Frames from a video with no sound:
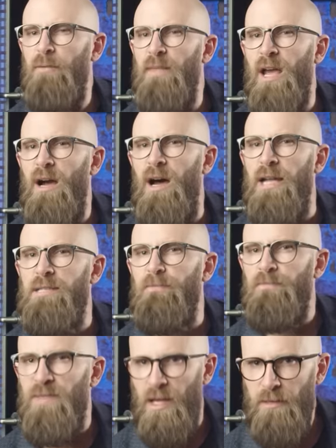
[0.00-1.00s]
from their height,
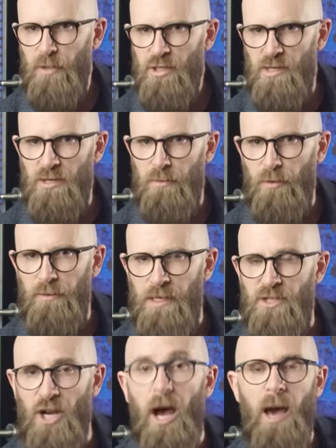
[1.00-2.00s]
the other most notable
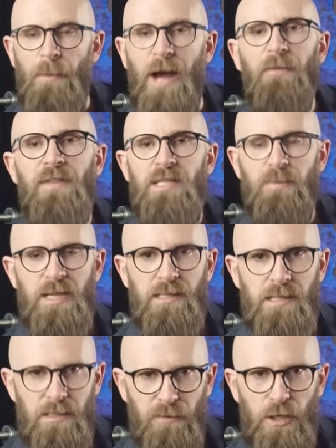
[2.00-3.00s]
feature about this
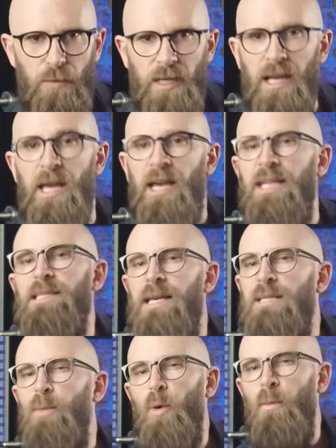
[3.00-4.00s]
species of human is their
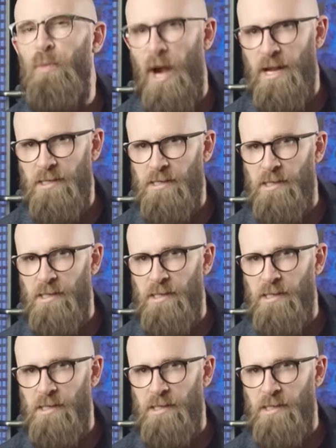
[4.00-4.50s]
small brain